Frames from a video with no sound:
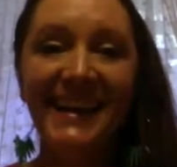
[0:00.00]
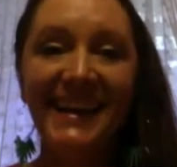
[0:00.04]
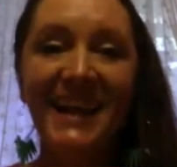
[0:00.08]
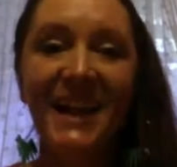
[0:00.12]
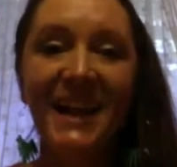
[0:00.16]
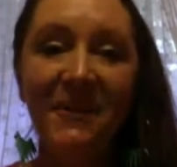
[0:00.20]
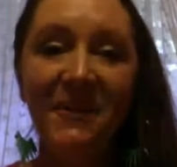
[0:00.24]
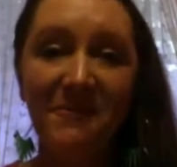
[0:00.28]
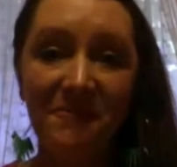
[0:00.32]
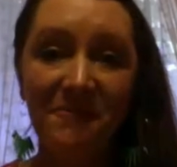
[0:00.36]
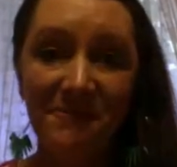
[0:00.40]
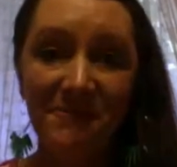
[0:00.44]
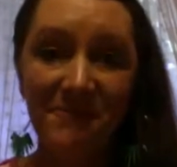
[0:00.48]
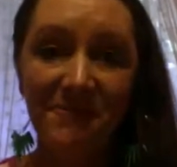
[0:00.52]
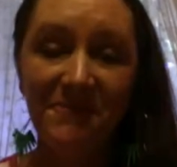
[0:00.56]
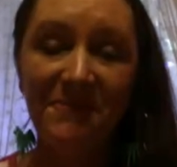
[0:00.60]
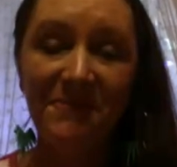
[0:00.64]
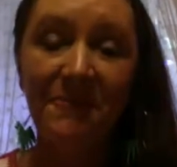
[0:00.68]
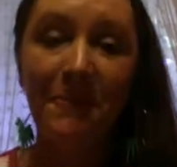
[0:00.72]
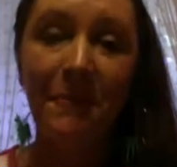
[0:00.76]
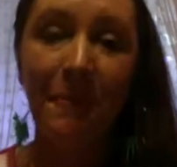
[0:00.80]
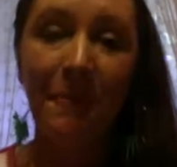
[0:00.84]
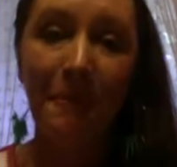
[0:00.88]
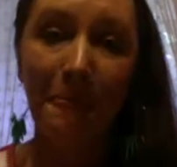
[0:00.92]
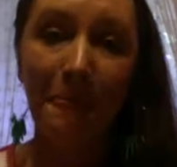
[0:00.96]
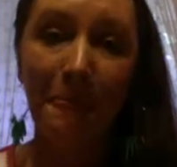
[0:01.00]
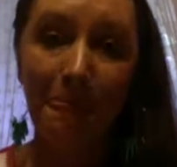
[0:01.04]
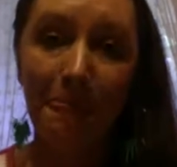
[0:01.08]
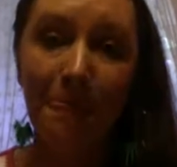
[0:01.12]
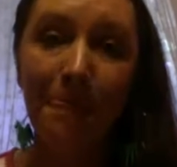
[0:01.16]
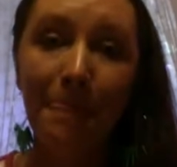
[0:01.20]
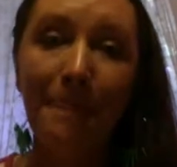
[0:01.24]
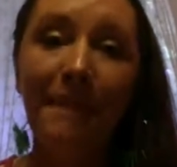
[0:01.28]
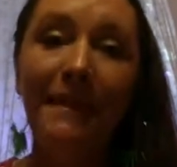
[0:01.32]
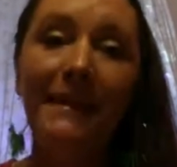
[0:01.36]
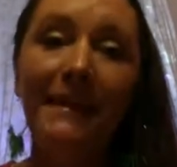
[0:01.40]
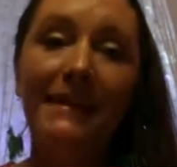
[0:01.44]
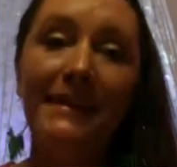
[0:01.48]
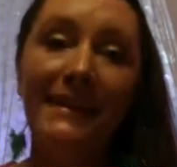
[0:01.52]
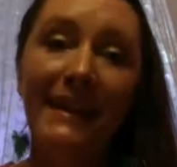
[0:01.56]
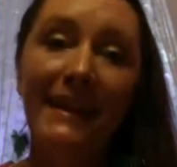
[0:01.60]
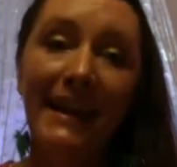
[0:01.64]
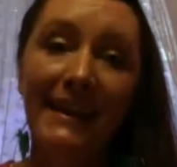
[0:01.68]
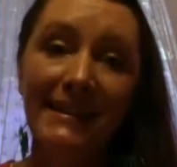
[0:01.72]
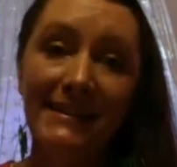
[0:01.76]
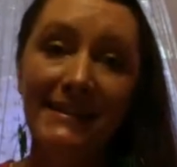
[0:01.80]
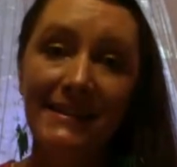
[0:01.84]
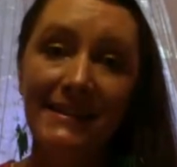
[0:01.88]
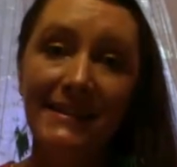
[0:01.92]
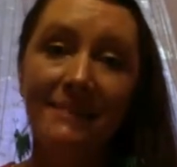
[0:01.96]
really mastery over
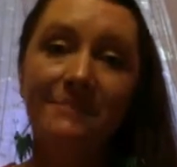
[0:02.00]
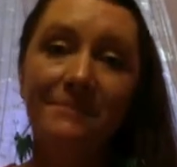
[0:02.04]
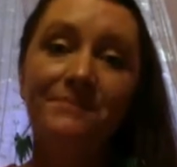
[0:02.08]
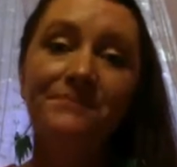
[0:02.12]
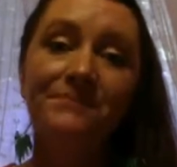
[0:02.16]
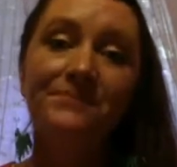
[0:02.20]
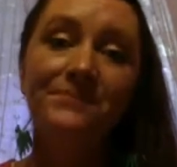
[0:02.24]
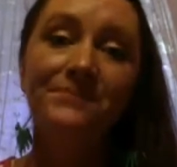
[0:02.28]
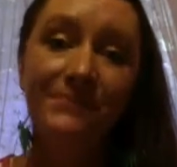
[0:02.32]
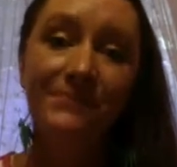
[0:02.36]
time to